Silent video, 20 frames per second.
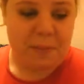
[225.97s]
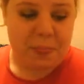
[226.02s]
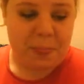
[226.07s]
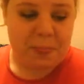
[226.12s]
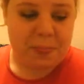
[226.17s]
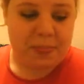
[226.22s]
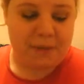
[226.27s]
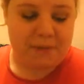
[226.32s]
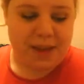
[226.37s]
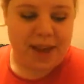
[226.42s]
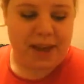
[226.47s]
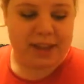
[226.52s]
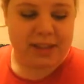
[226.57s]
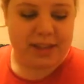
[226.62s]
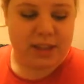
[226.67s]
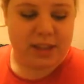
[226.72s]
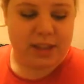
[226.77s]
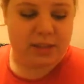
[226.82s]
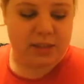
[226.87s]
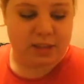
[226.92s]
The fact
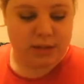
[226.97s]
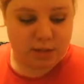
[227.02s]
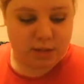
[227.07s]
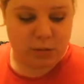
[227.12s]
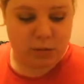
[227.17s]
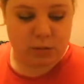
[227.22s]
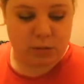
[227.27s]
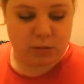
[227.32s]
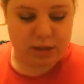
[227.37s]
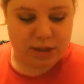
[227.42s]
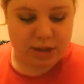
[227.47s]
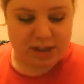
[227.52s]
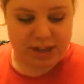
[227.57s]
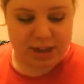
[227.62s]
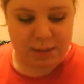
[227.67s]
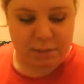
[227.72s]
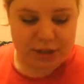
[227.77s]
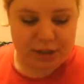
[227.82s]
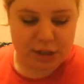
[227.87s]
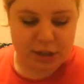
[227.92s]
that schools are going to
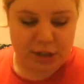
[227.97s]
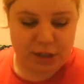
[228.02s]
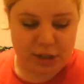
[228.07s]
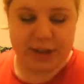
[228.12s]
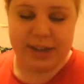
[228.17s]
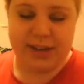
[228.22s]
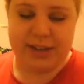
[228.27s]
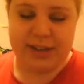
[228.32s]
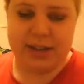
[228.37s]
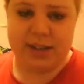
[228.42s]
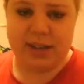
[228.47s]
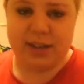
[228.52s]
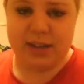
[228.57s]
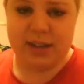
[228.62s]
get budget cuts,